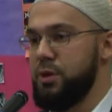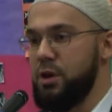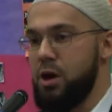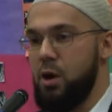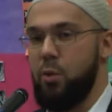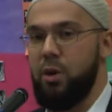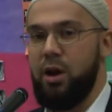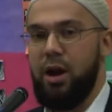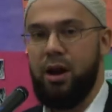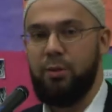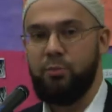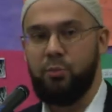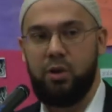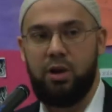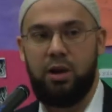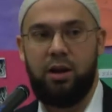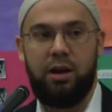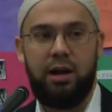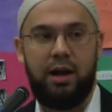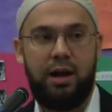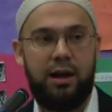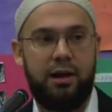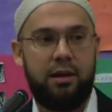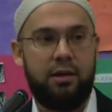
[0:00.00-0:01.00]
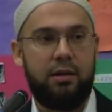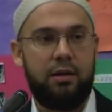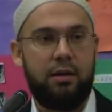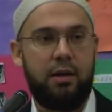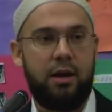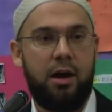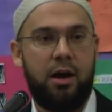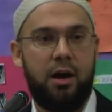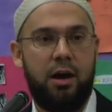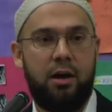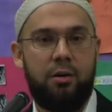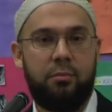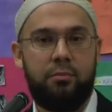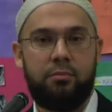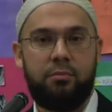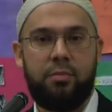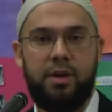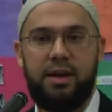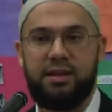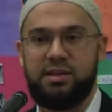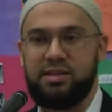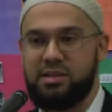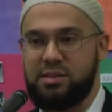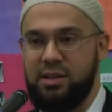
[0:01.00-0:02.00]
we know,
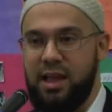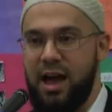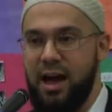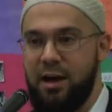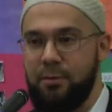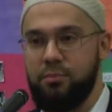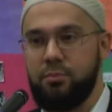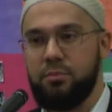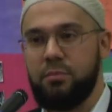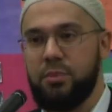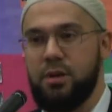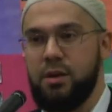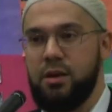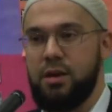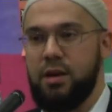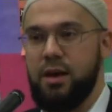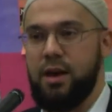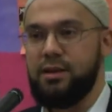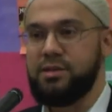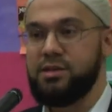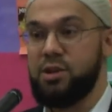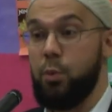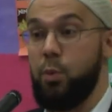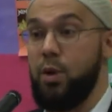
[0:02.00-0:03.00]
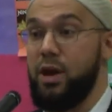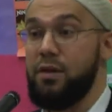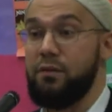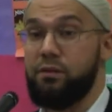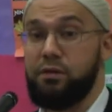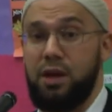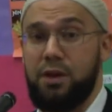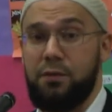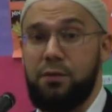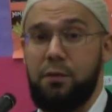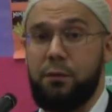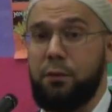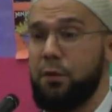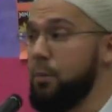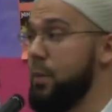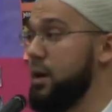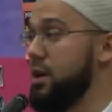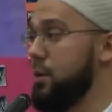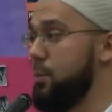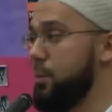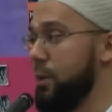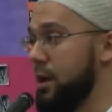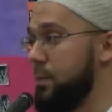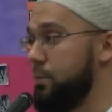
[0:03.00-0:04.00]
alhamdulillah, Islam is a way of living for
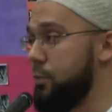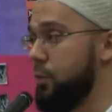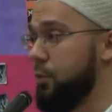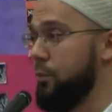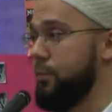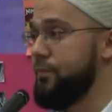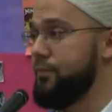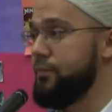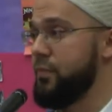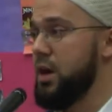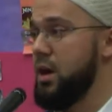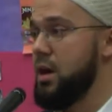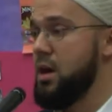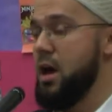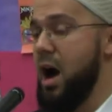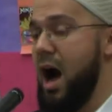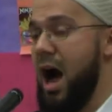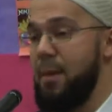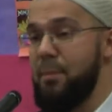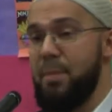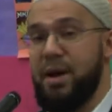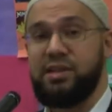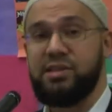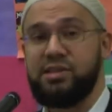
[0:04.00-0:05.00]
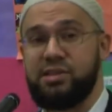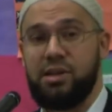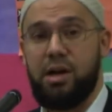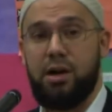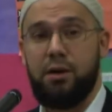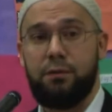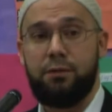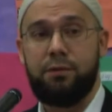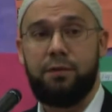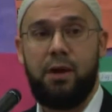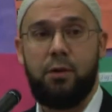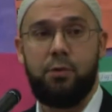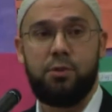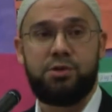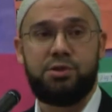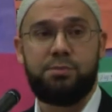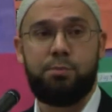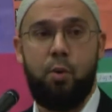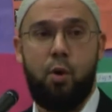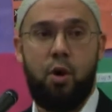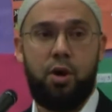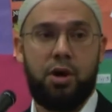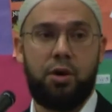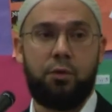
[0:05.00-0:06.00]
many people. I myself, I was
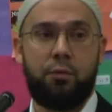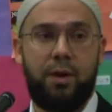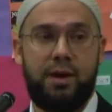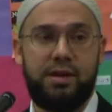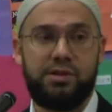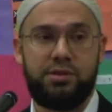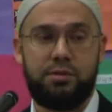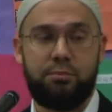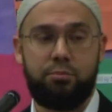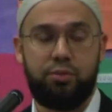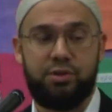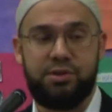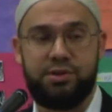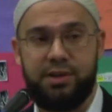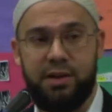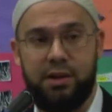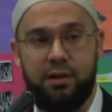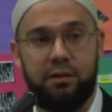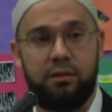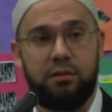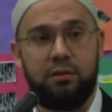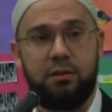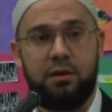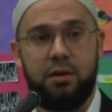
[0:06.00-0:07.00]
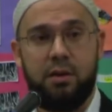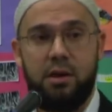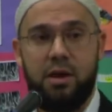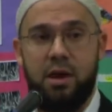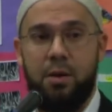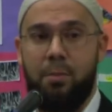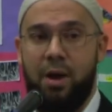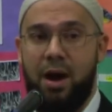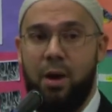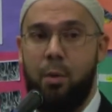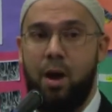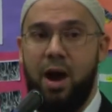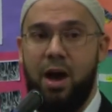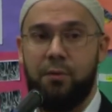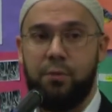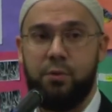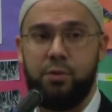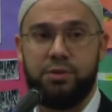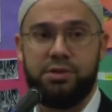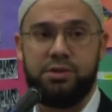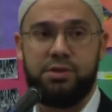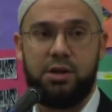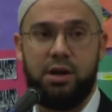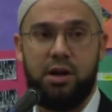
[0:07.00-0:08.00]
born and raised in Brazil. My wife
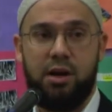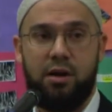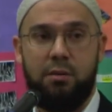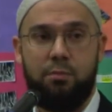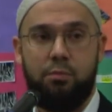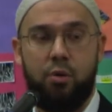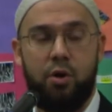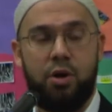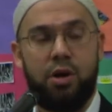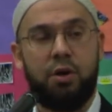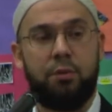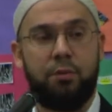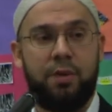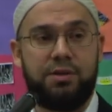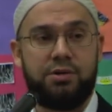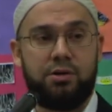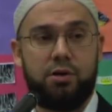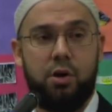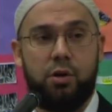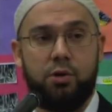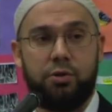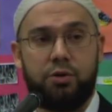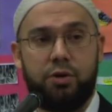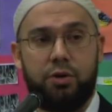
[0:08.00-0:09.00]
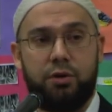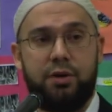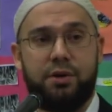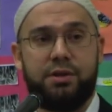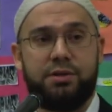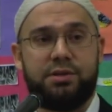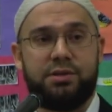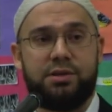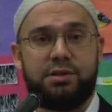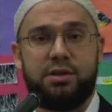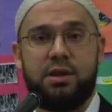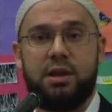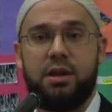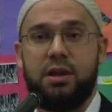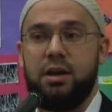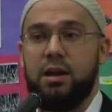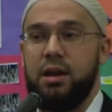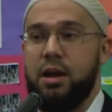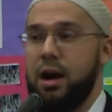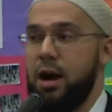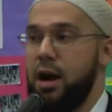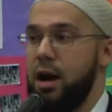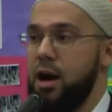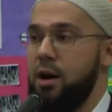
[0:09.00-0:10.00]
was born and raised in Honduras.
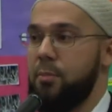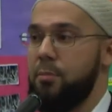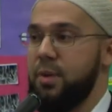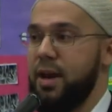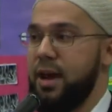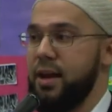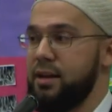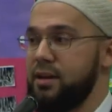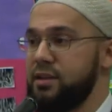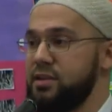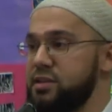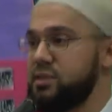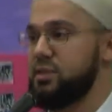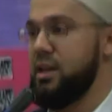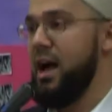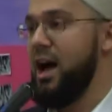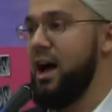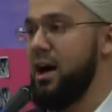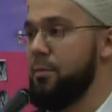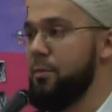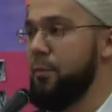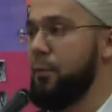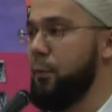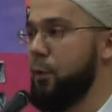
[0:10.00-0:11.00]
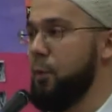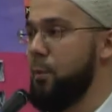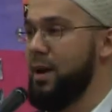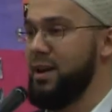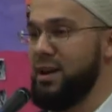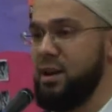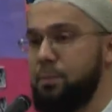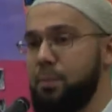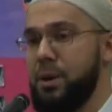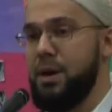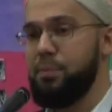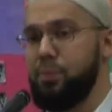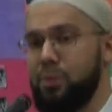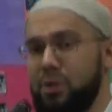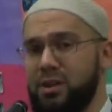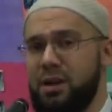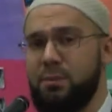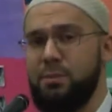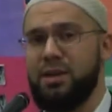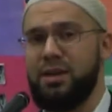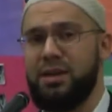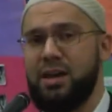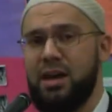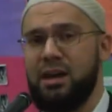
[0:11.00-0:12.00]
And Islam, for many people in
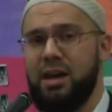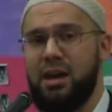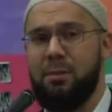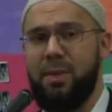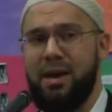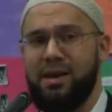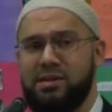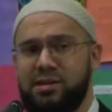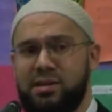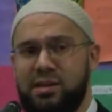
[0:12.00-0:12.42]
the beginning, may